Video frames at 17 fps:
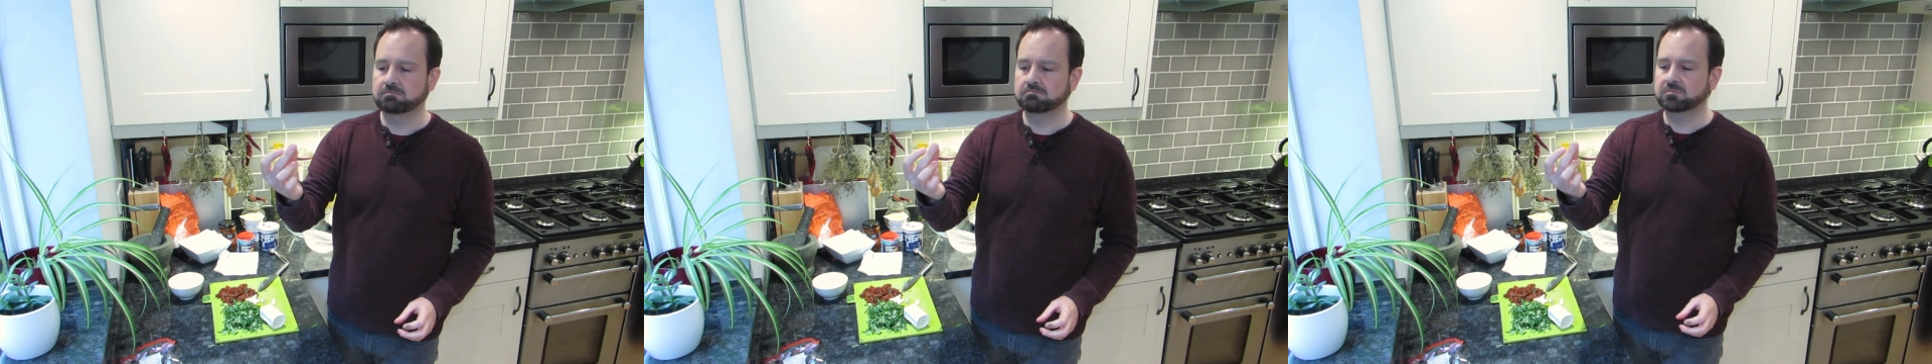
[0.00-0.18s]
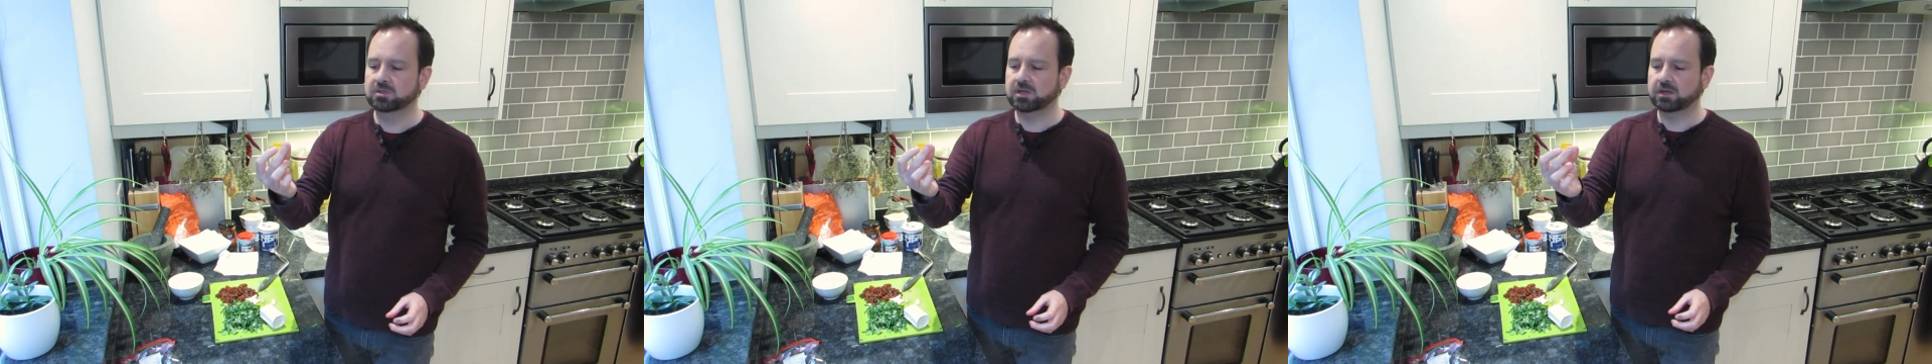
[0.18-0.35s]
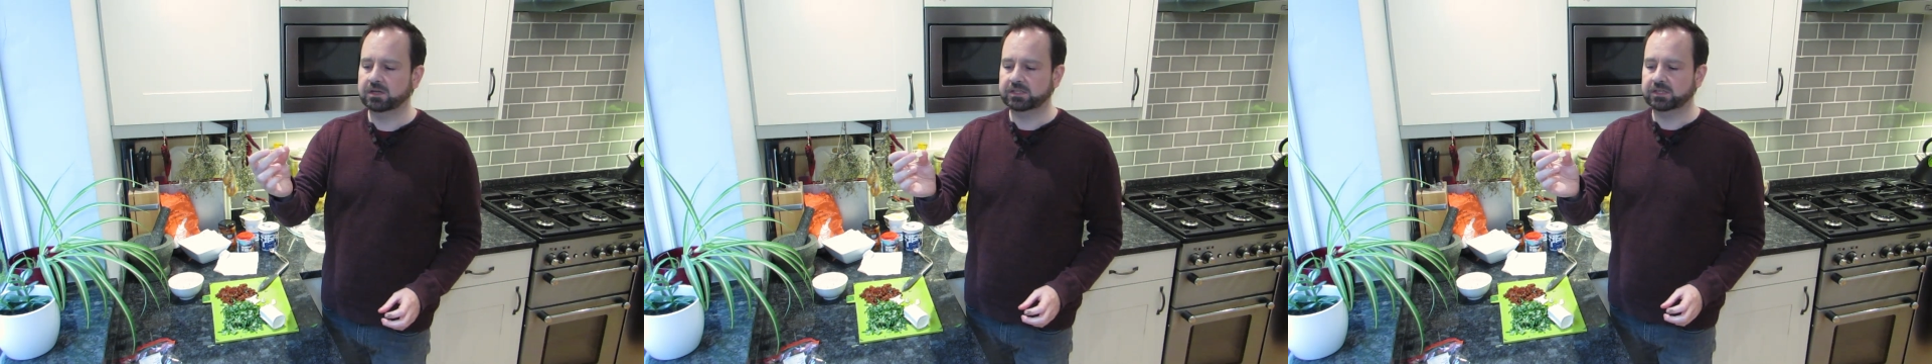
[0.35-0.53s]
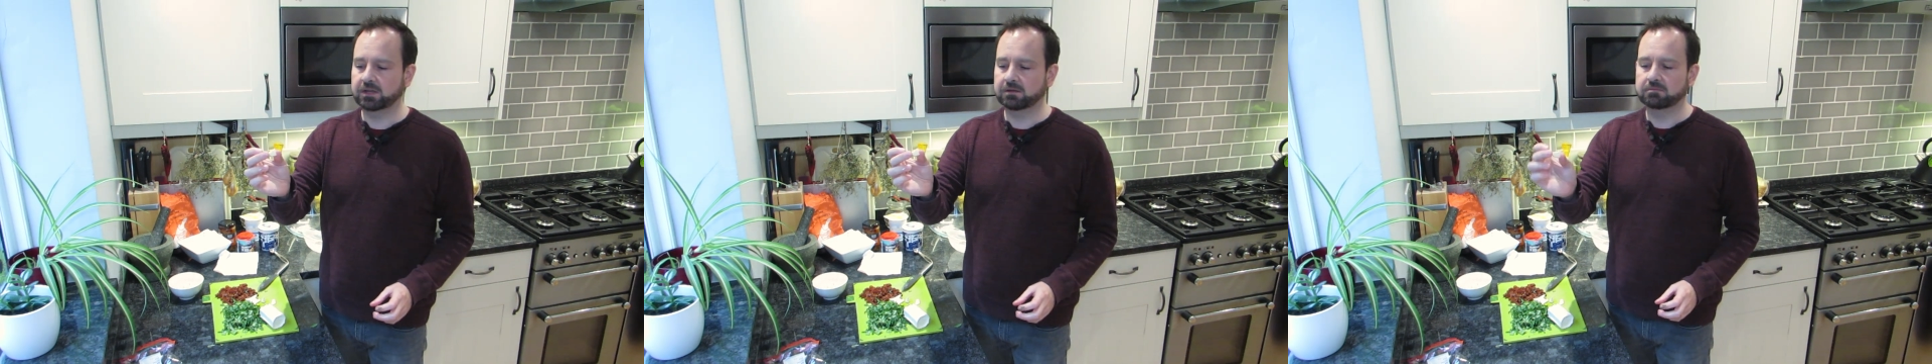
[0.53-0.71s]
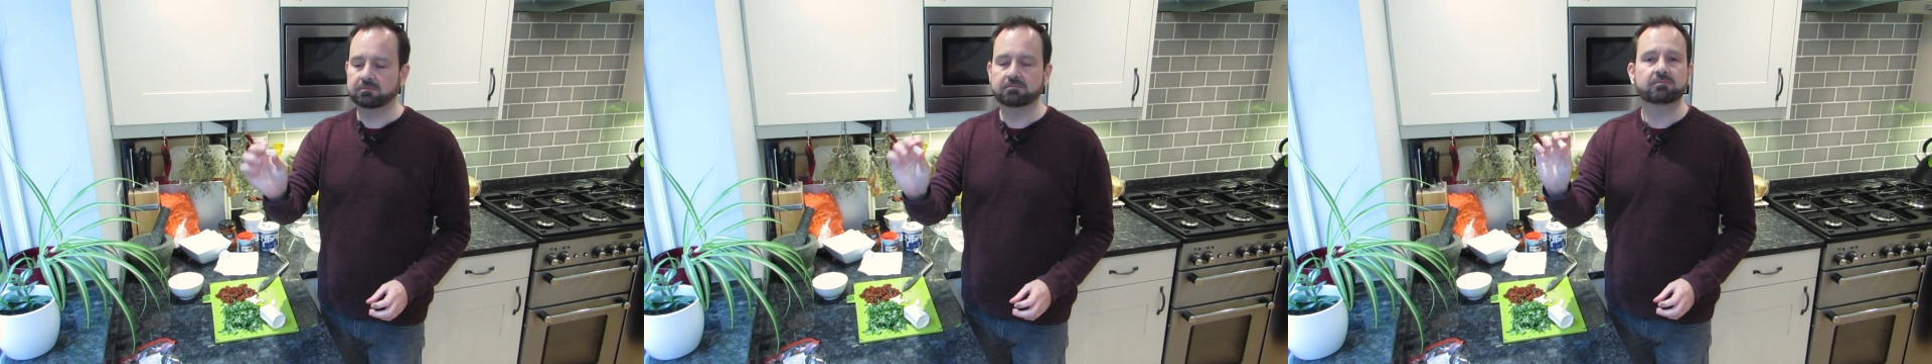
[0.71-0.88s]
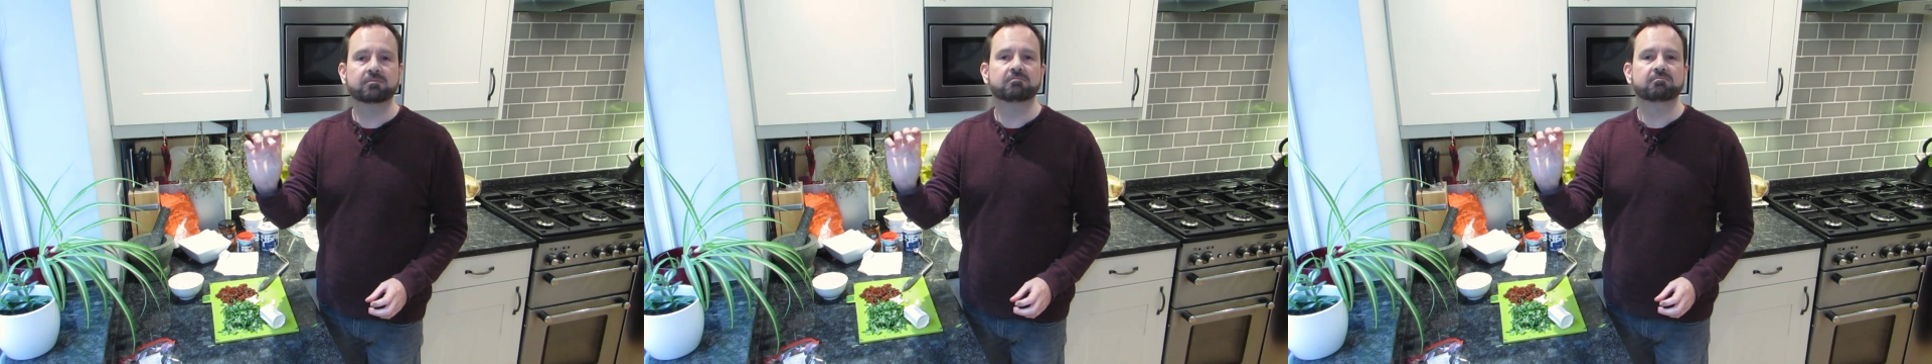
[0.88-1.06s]
size of your
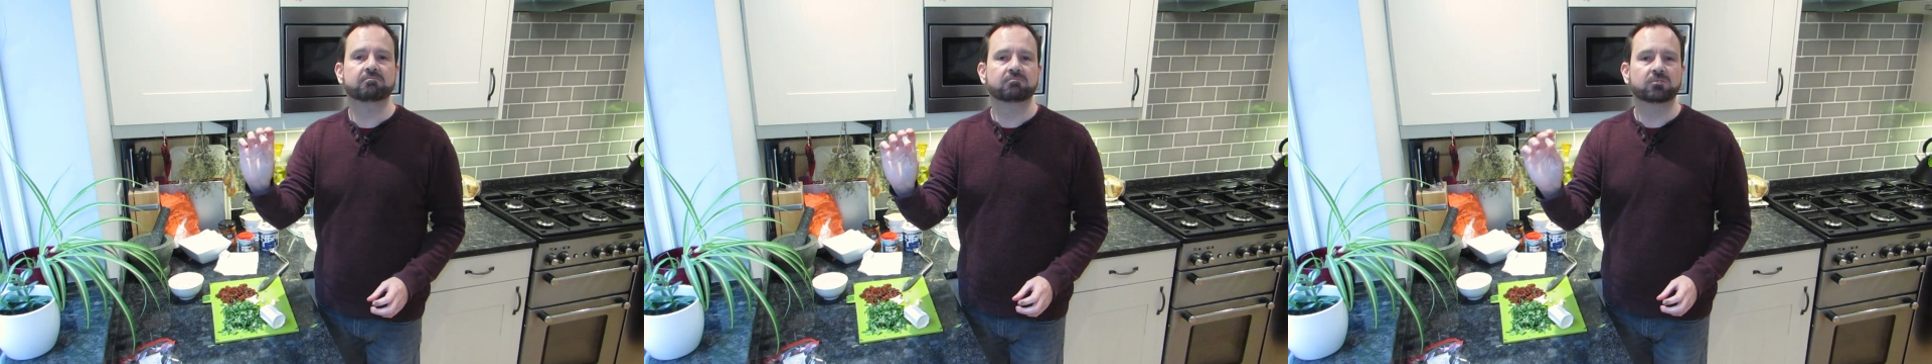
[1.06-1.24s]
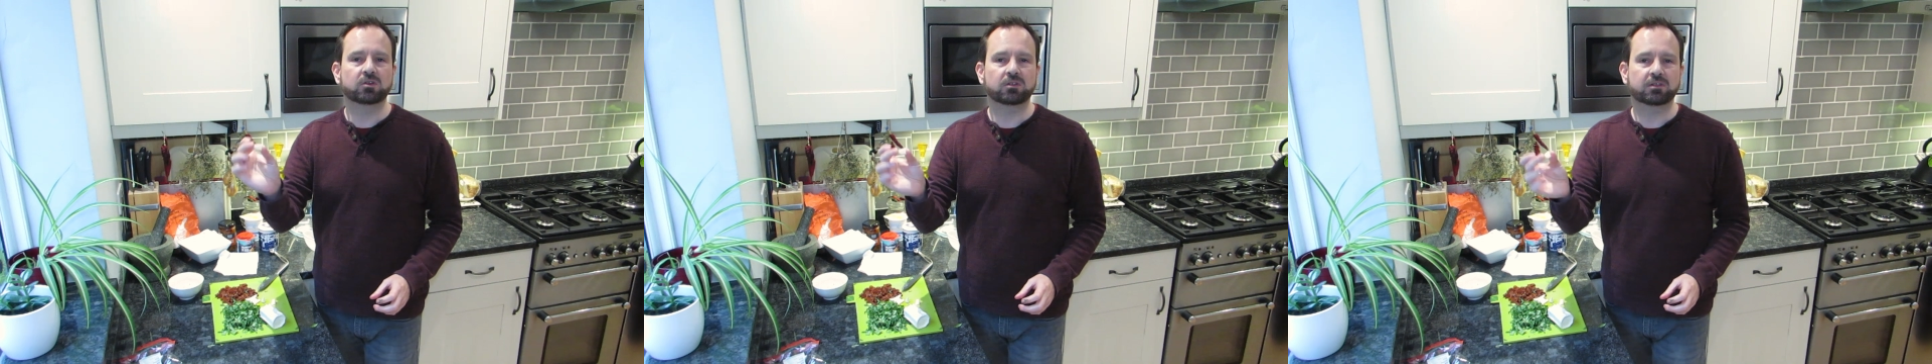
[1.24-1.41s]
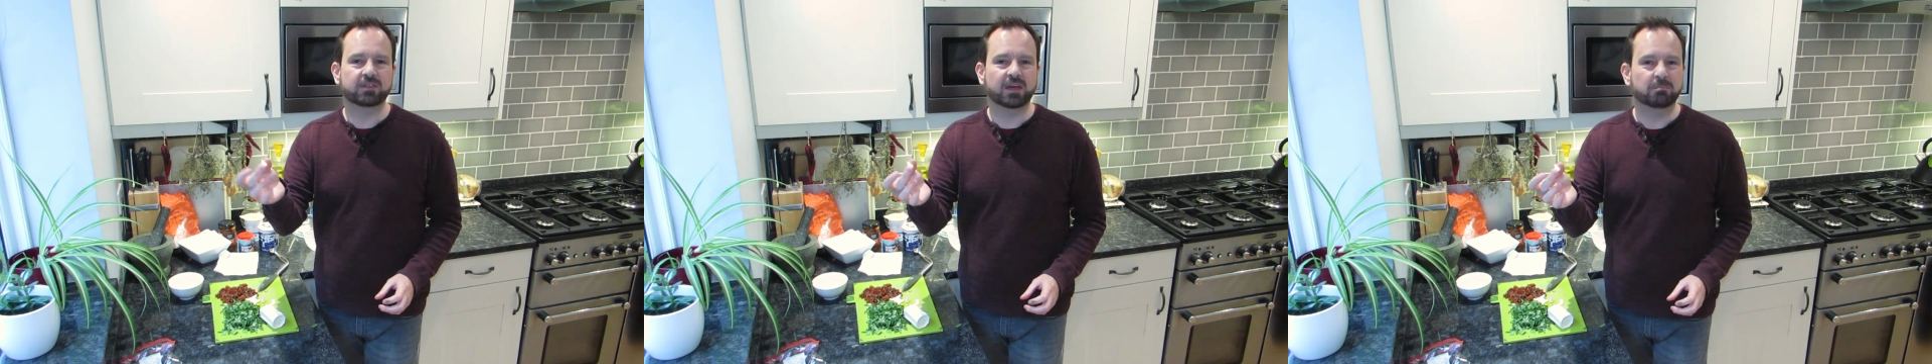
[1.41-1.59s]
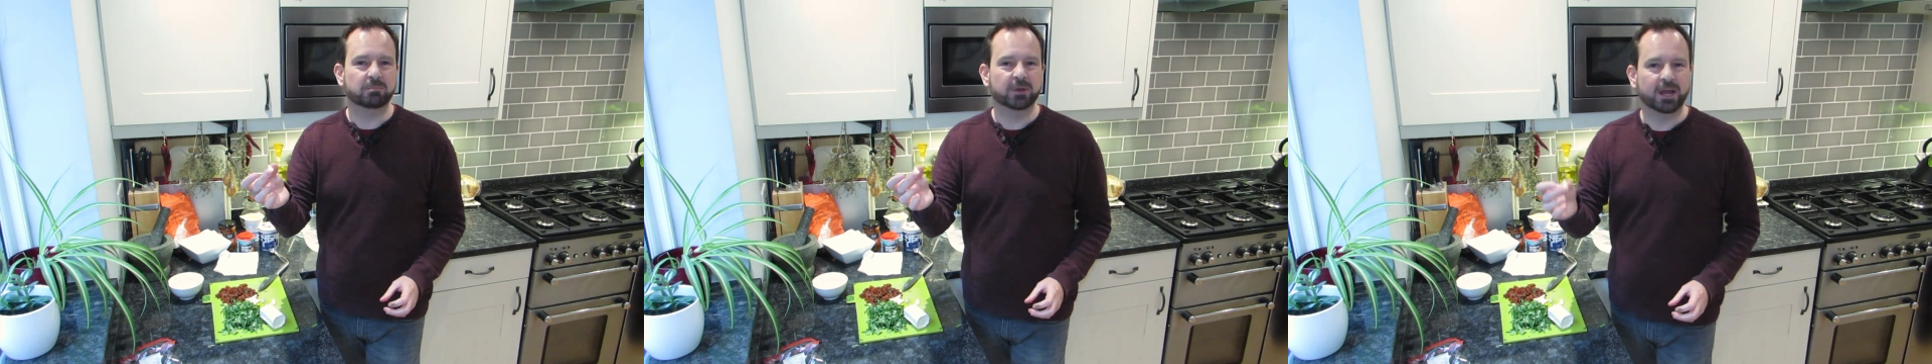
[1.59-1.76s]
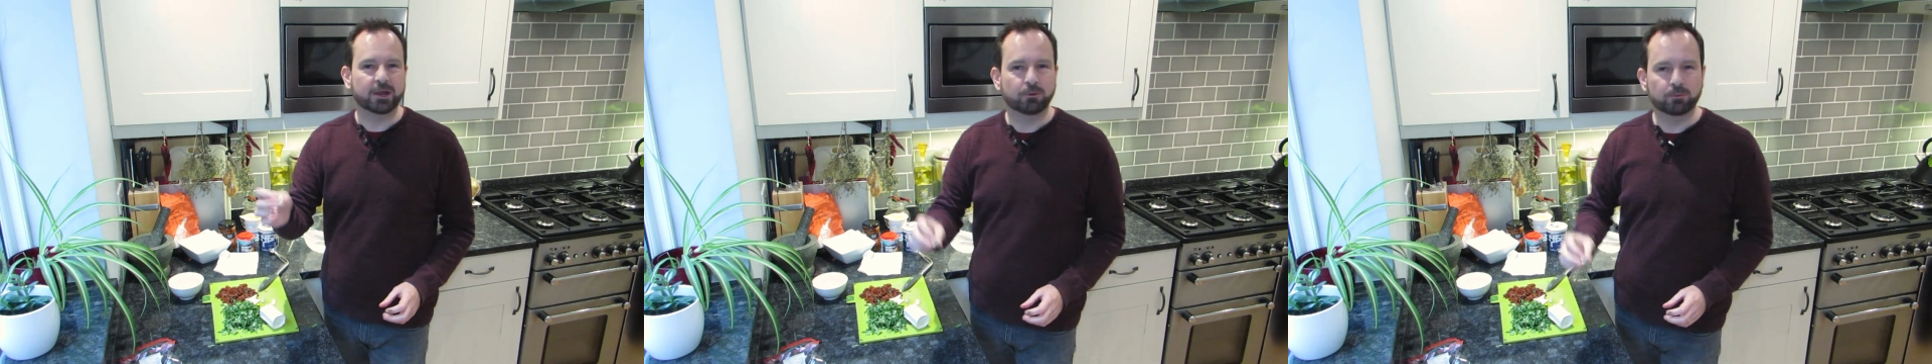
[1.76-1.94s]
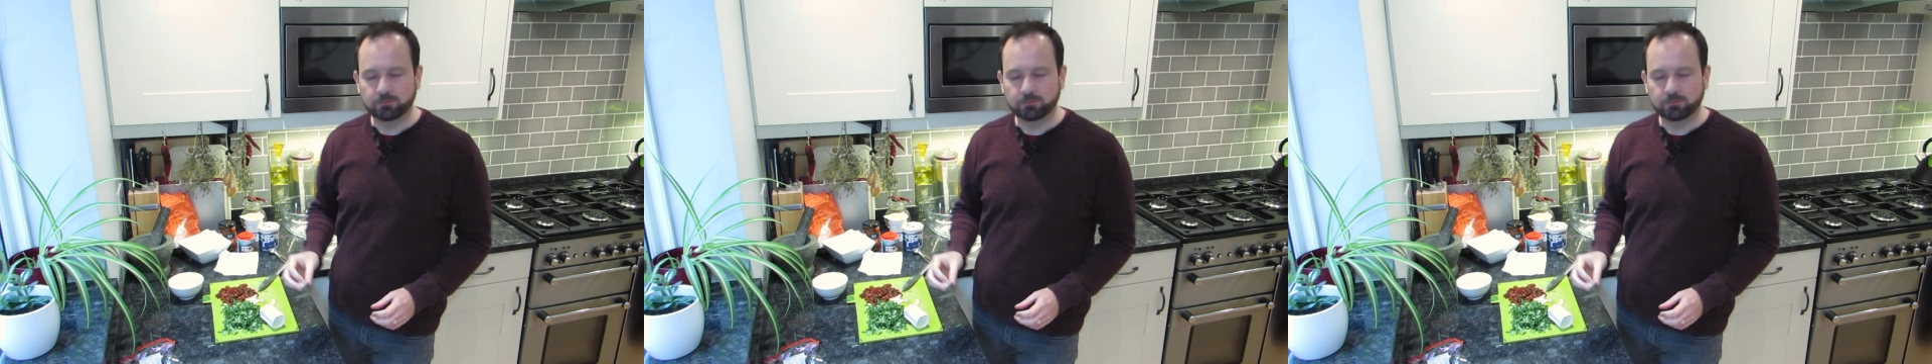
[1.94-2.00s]
good thumbnail